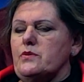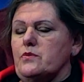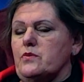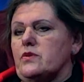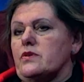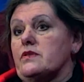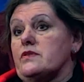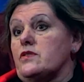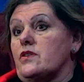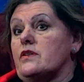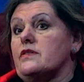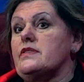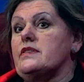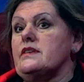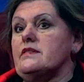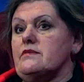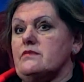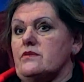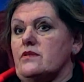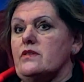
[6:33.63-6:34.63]
well, not
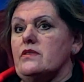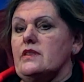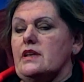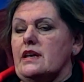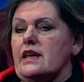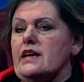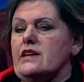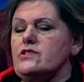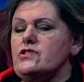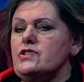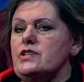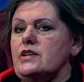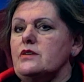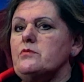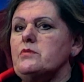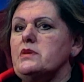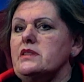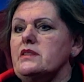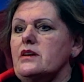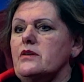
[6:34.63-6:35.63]
in the last year,
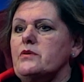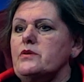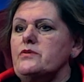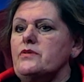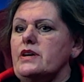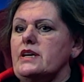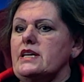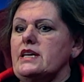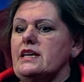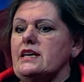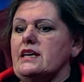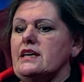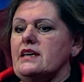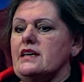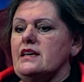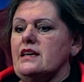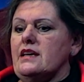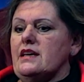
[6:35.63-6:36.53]
but they were running